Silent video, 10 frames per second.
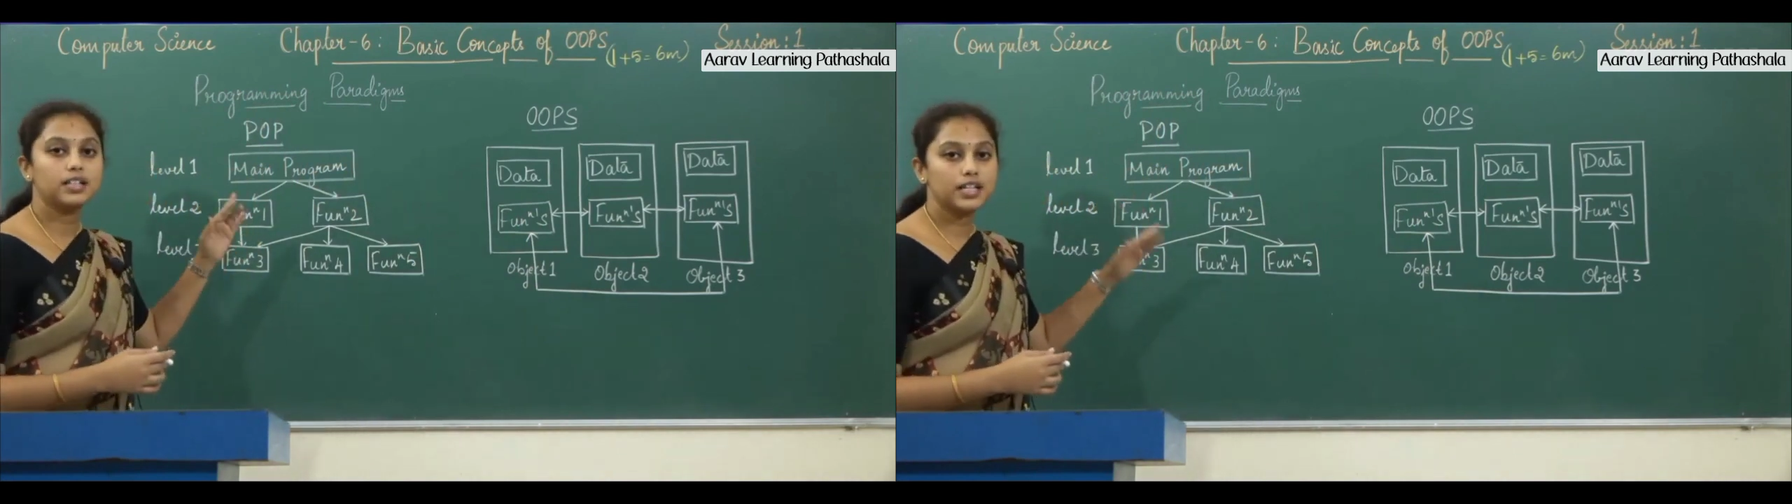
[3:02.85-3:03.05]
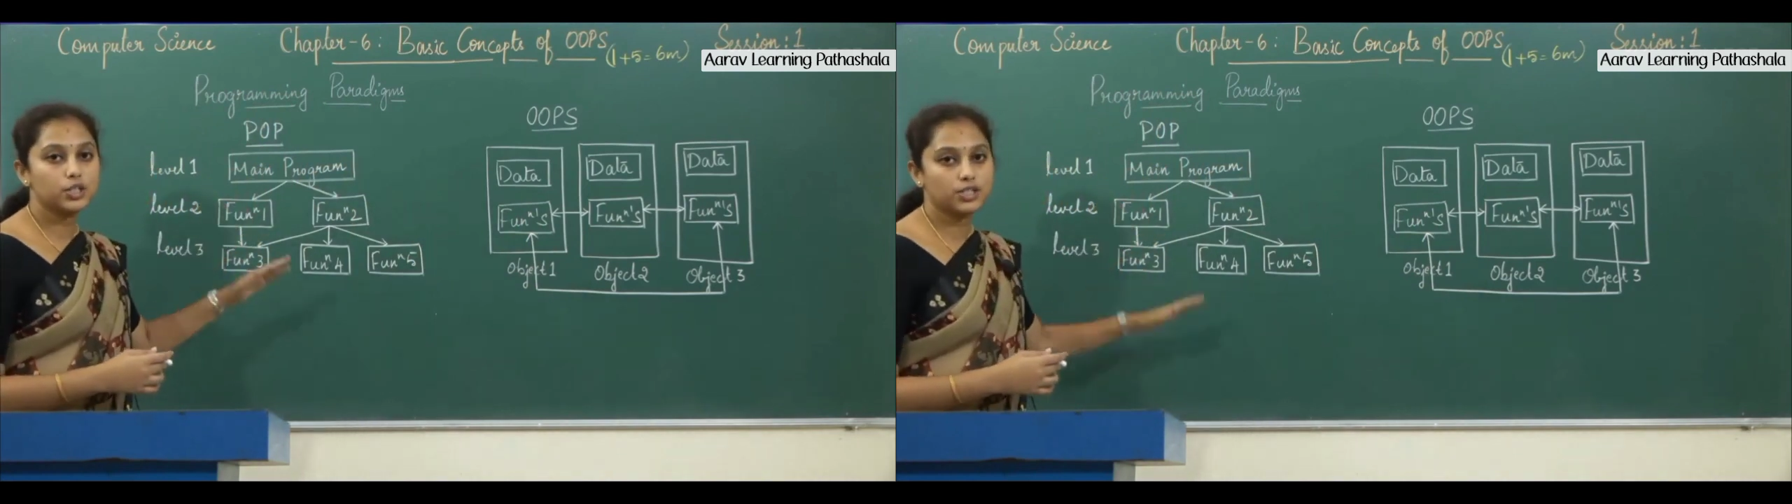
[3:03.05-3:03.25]

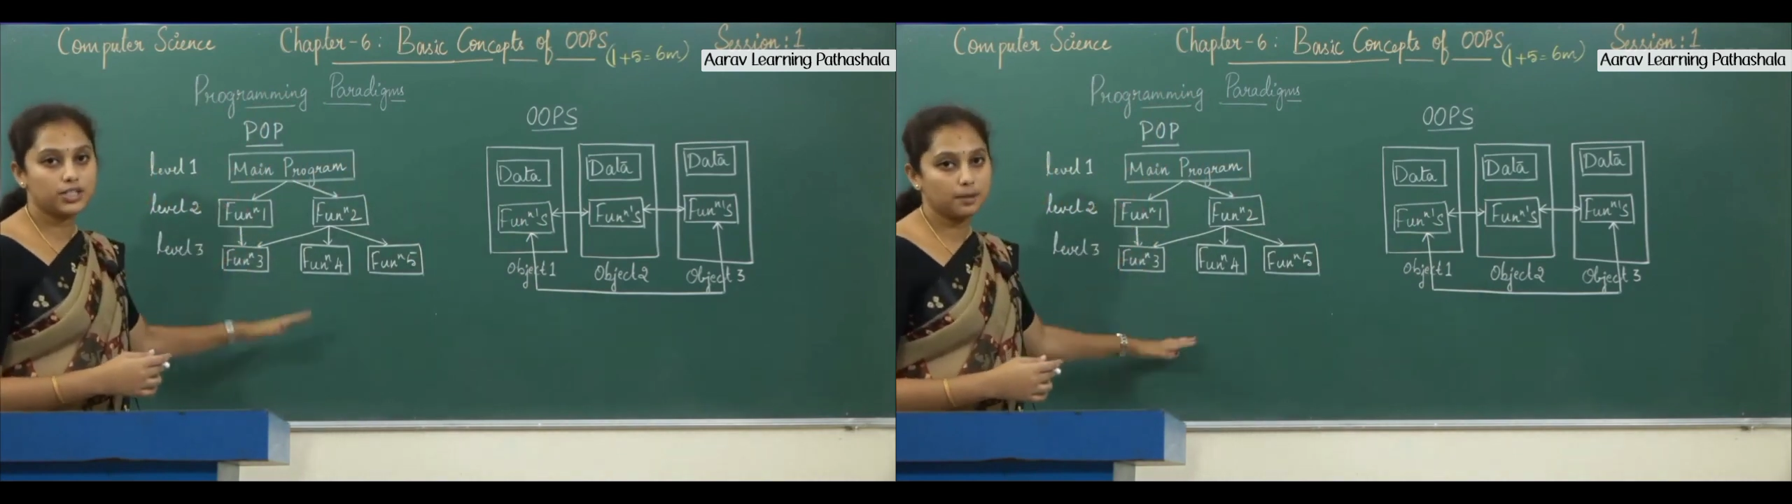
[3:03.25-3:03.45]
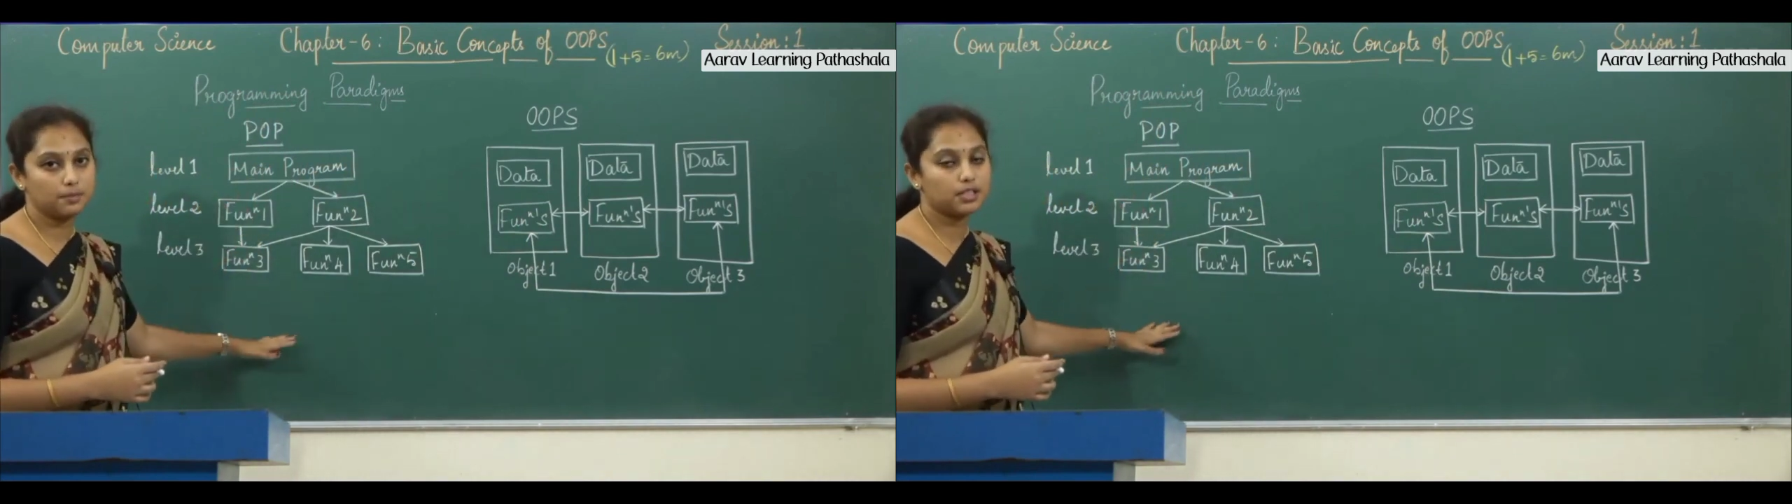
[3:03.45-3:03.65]
its
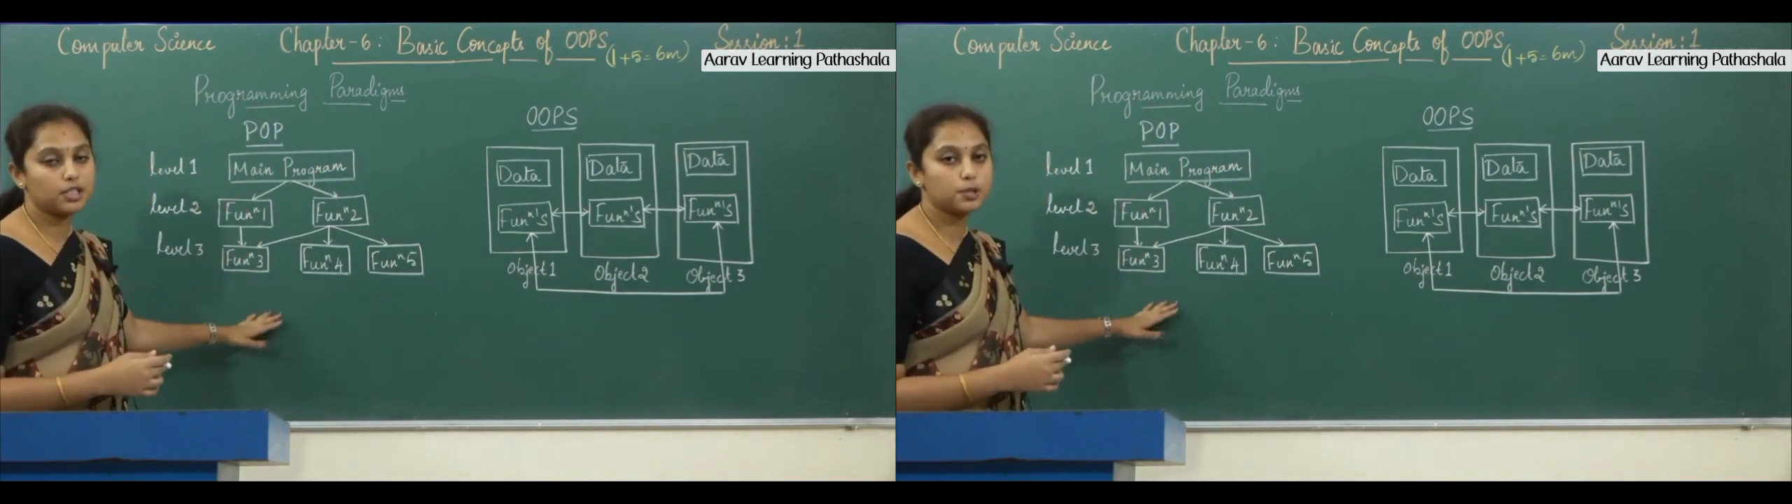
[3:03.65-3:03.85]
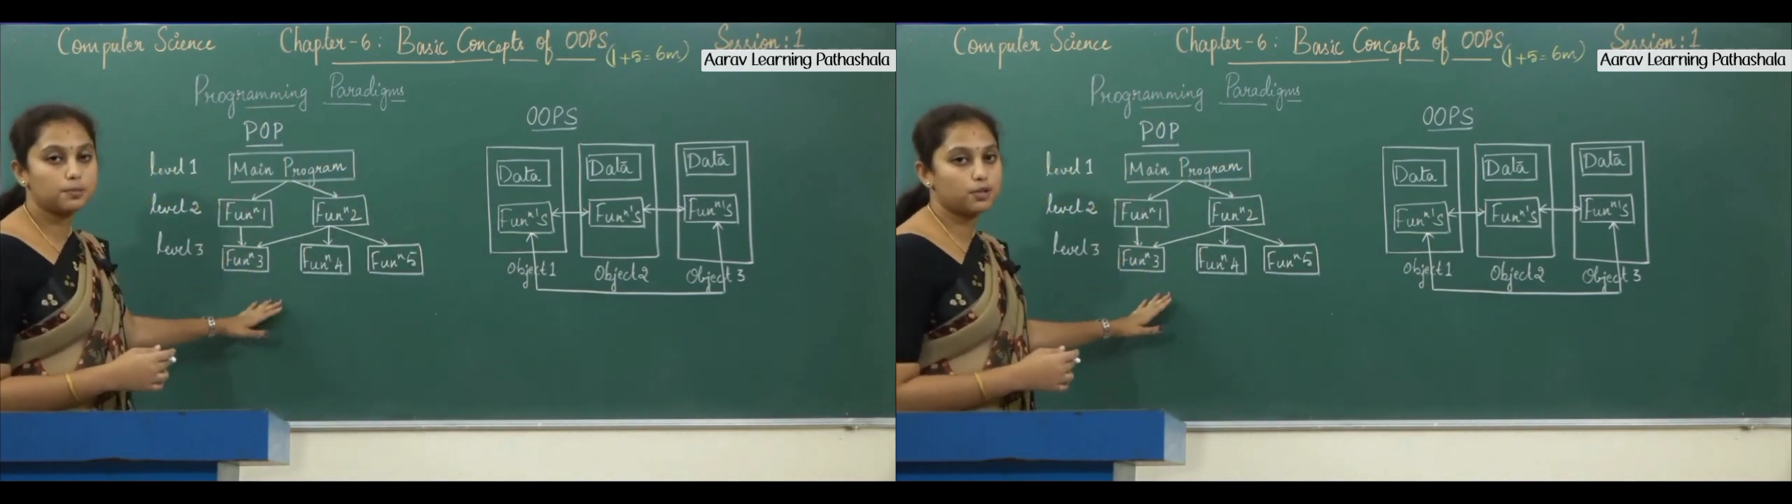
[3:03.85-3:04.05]
types,
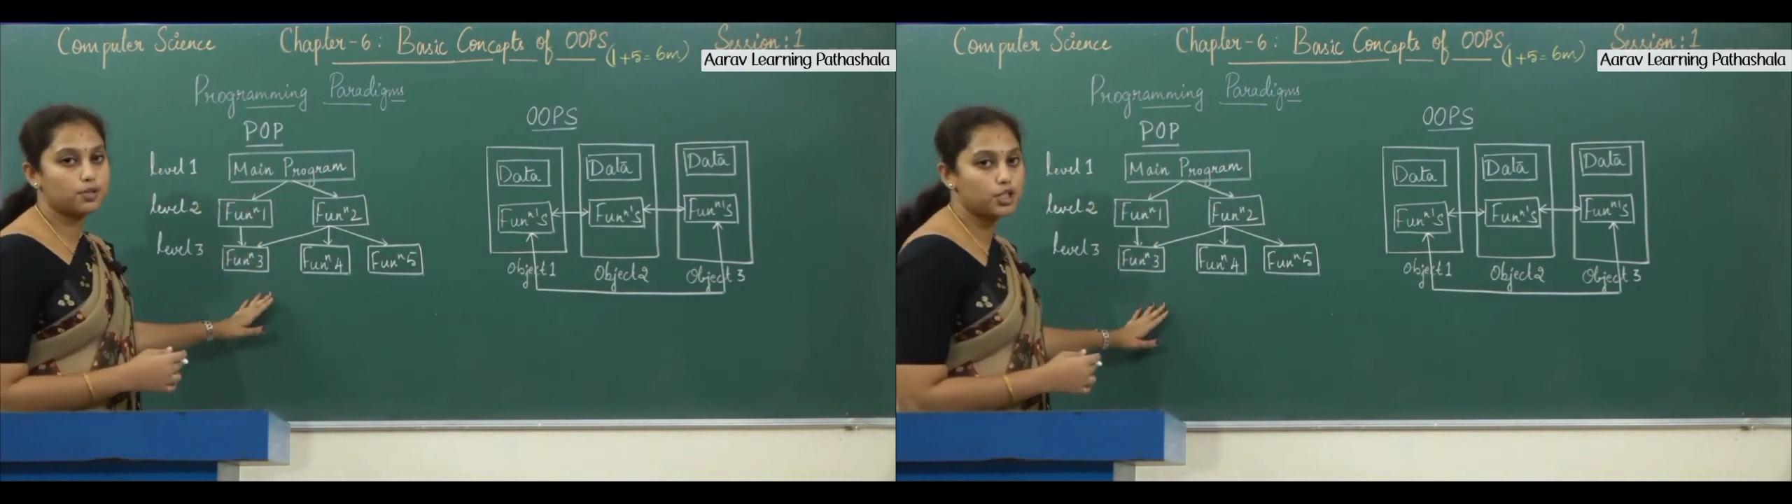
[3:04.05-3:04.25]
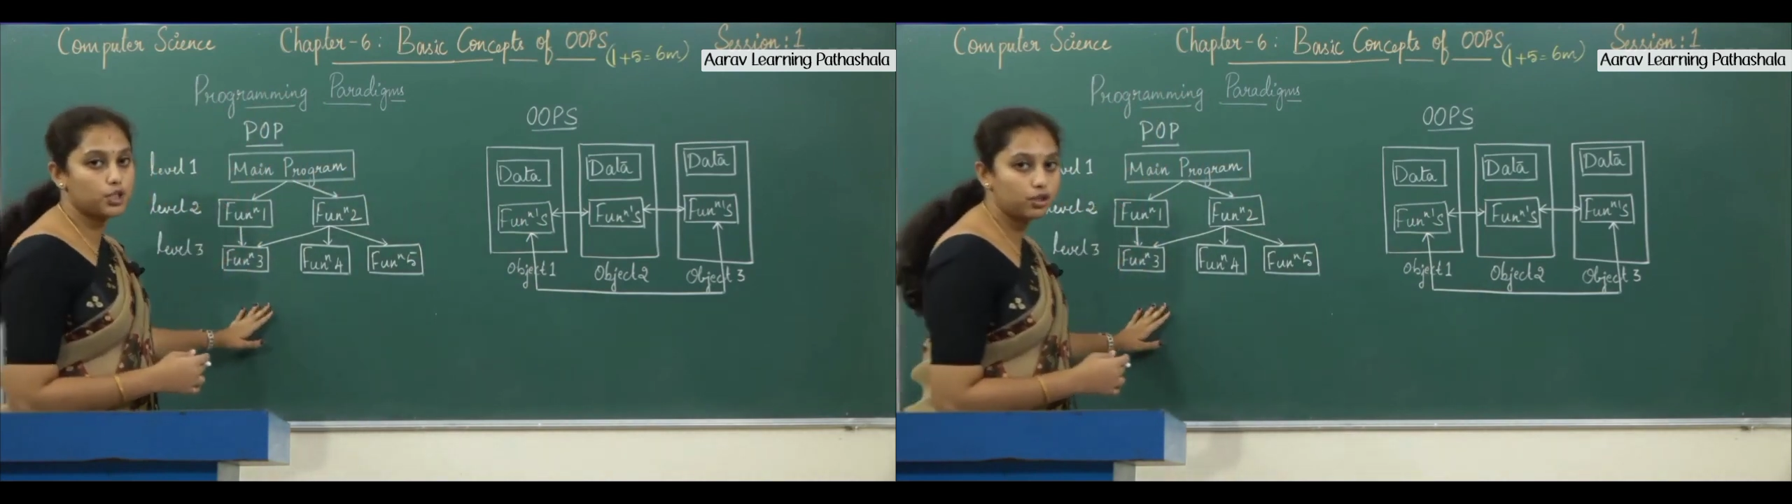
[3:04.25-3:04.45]
that is
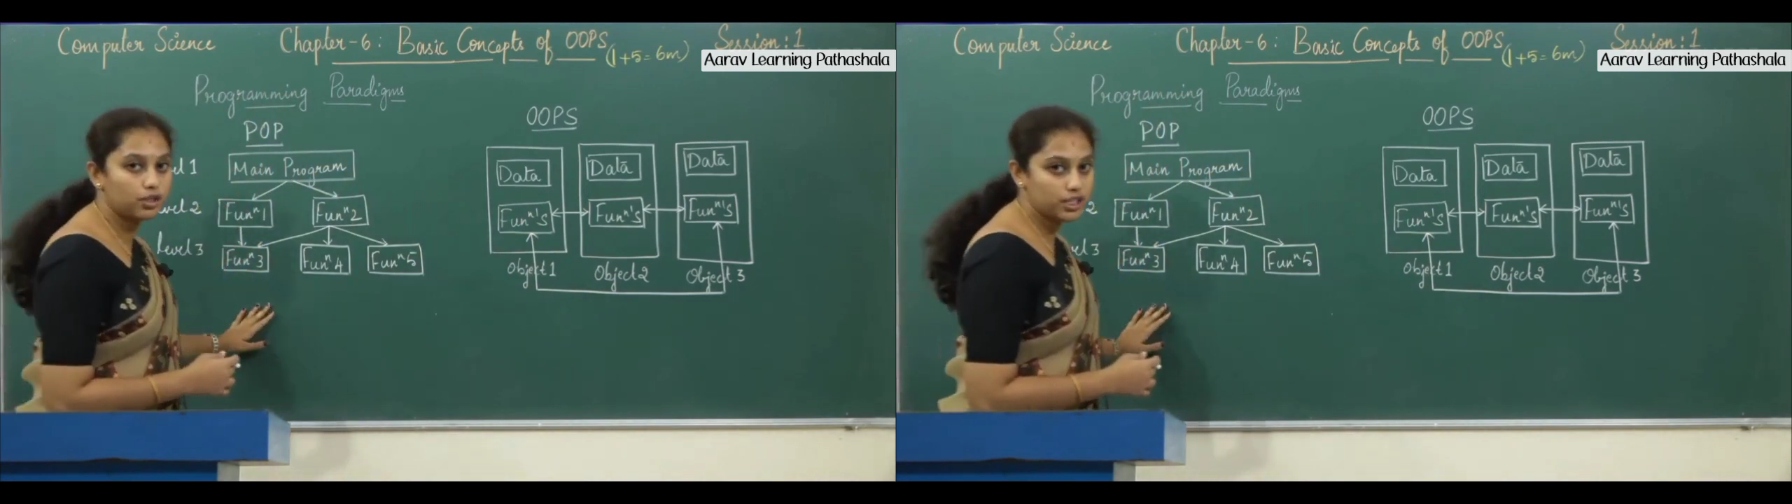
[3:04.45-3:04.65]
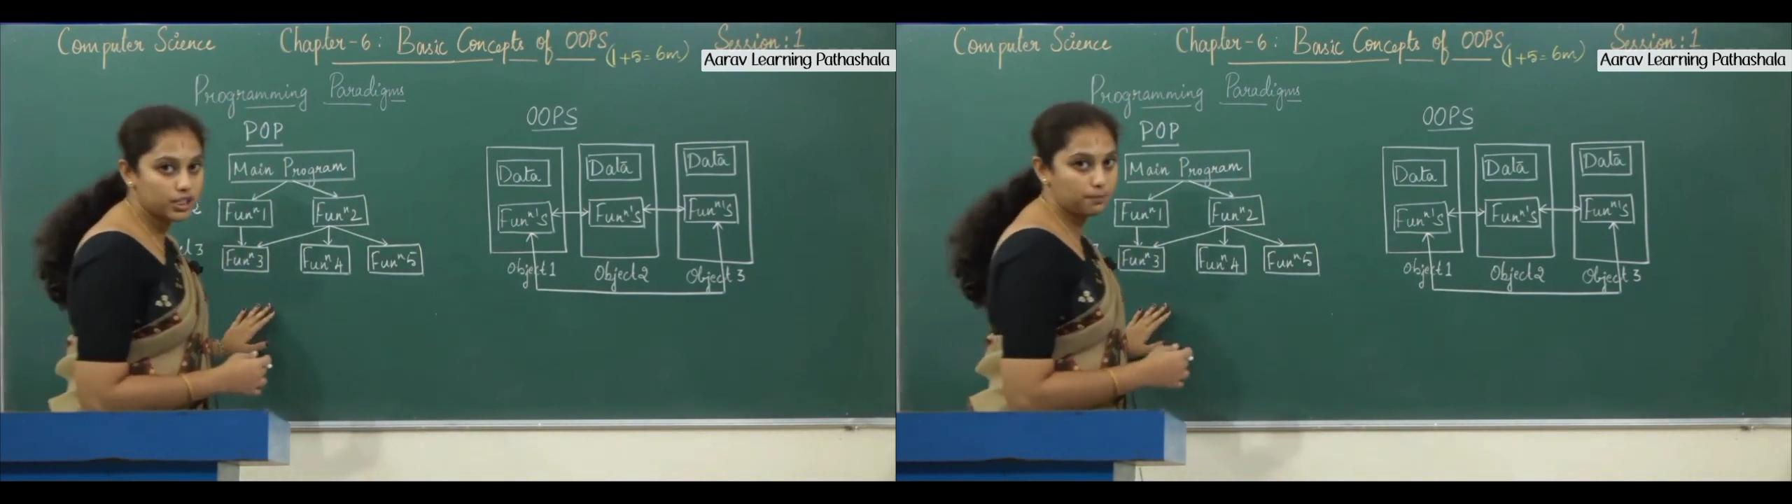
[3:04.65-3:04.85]

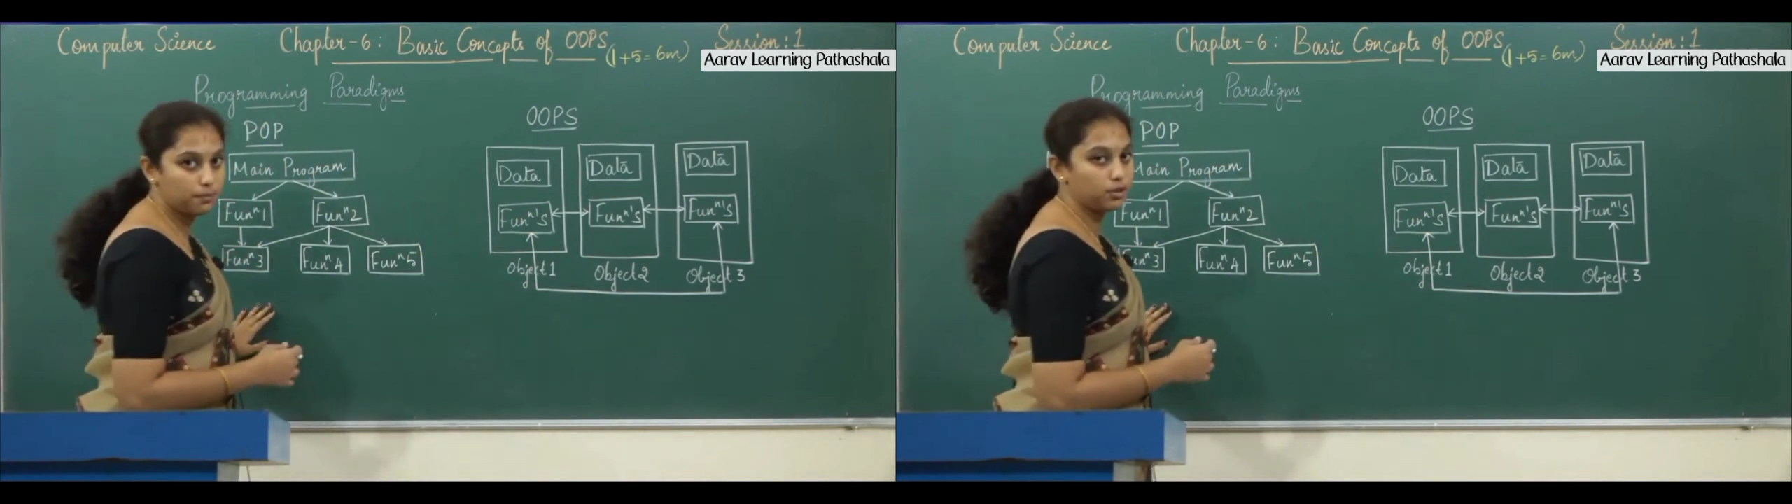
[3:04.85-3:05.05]
procedure-oriented